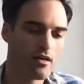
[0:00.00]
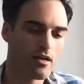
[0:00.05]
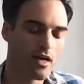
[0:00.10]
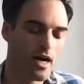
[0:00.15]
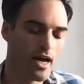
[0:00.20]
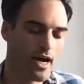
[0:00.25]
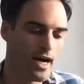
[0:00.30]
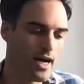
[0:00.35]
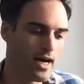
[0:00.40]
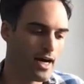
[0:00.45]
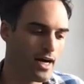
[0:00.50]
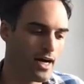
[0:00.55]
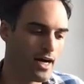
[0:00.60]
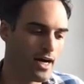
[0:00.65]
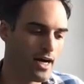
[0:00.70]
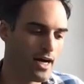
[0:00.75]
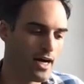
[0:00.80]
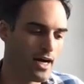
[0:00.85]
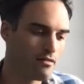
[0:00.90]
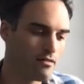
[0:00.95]

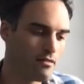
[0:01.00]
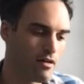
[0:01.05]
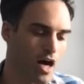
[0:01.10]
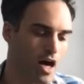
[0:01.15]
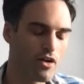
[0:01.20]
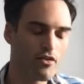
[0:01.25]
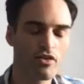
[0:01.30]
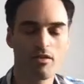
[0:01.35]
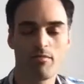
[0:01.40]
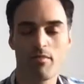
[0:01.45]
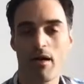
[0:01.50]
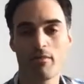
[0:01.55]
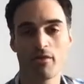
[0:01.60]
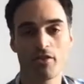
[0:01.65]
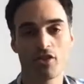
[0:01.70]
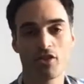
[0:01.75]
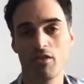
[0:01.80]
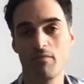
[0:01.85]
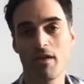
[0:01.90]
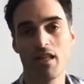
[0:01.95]
hundreds of
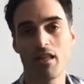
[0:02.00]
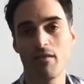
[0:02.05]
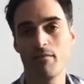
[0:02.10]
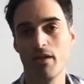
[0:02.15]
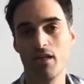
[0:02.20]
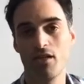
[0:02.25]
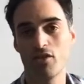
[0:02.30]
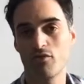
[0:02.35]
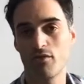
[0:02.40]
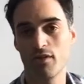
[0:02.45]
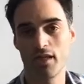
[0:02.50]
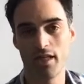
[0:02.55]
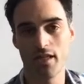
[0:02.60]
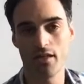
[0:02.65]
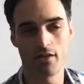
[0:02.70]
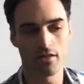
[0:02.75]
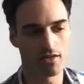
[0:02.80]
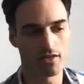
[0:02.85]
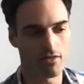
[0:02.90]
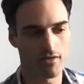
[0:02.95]
publishers, many of them industry
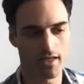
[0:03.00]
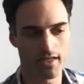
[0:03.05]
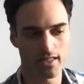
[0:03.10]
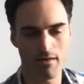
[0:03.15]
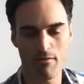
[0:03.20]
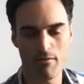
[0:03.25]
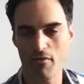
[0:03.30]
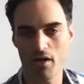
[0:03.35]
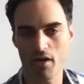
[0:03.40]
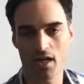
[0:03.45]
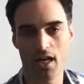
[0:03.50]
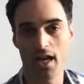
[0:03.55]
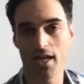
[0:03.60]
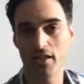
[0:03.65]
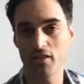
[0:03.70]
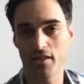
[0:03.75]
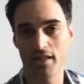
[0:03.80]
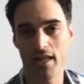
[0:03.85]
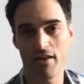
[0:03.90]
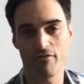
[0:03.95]
leaders. So like some of our
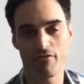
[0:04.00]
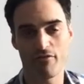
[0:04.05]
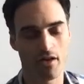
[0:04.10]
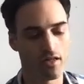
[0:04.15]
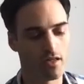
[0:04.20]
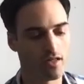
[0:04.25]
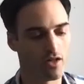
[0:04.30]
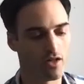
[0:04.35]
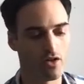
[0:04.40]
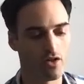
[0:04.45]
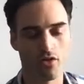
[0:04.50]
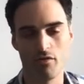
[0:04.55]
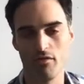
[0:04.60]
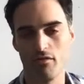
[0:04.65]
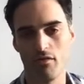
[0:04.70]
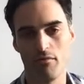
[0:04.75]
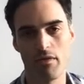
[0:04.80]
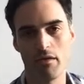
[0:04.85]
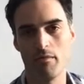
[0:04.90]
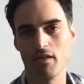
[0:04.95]
clients on that front include
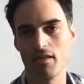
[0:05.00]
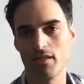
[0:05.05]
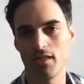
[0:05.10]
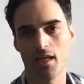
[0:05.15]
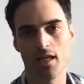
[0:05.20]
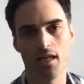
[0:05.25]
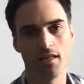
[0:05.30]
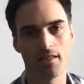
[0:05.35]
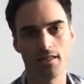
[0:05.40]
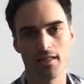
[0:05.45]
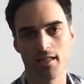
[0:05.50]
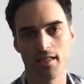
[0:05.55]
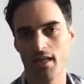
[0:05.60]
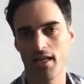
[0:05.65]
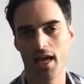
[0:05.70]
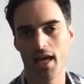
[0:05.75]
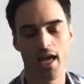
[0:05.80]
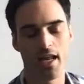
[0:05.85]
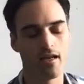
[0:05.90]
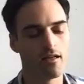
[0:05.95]
the BBC,
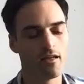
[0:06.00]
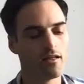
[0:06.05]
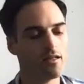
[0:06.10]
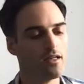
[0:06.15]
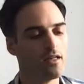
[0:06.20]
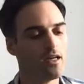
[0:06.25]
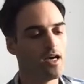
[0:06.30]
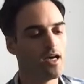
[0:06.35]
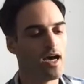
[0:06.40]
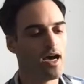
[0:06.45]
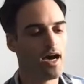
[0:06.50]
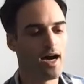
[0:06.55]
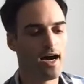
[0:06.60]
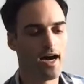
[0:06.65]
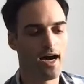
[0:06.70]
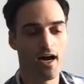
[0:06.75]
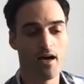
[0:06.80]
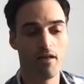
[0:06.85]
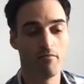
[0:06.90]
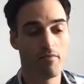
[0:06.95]
CNN,
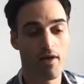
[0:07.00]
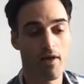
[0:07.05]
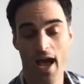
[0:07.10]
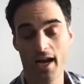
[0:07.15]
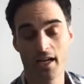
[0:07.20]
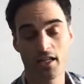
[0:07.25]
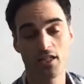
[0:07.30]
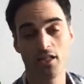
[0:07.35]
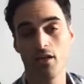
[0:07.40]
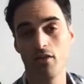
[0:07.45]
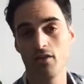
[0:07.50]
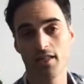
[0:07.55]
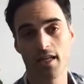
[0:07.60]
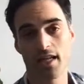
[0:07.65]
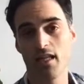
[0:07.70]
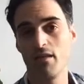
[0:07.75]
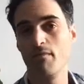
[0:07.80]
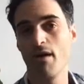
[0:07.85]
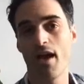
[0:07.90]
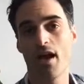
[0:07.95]
Axios,
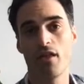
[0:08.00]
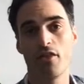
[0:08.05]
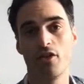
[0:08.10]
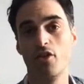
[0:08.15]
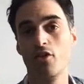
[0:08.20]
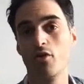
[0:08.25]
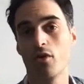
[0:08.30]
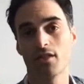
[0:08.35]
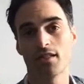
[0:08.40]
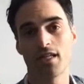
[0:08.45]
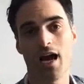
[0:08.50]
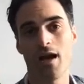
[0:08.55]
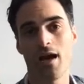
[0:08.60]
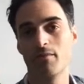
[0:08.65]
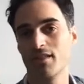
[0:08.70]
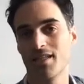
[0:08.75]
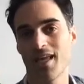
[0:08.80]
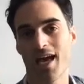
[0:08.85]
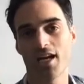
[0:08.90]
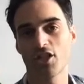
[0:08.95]
Daily Mail. The New York Times
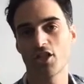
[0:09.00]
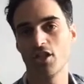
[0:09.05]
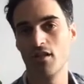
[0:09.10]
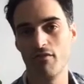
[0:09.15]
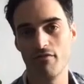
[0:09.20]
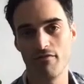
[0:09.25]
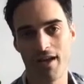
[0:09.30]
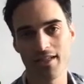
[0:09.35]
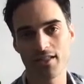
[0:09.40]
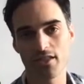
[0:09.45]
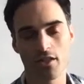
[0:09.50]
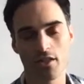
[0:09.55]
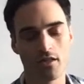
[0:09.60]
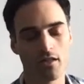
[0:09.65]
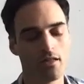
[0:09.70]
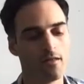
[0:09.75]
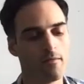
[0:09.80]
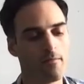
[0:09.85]
is actually an investor